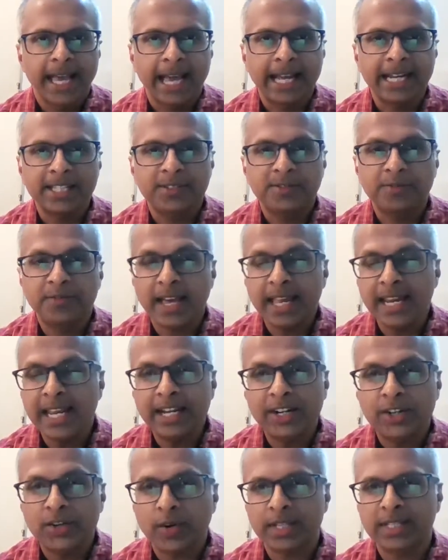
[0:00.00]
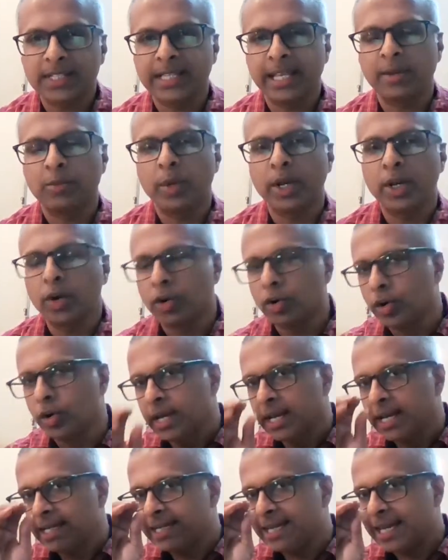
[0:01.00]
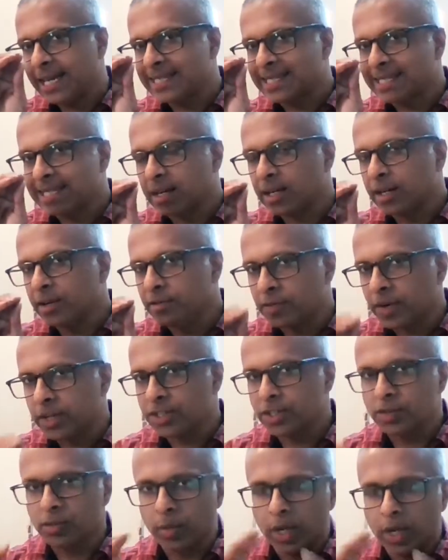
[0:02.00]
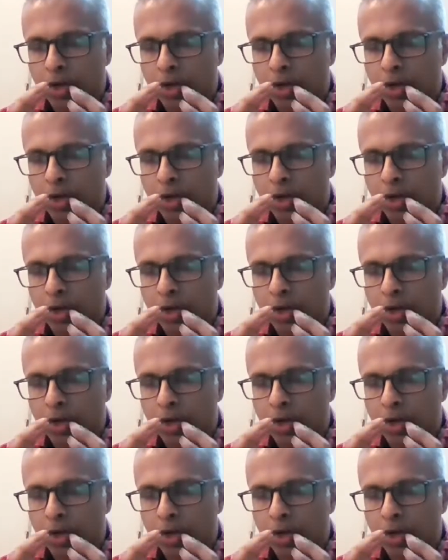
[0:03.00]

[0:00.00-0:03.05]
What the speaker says: And it's very interesting. We're going to take certain verses.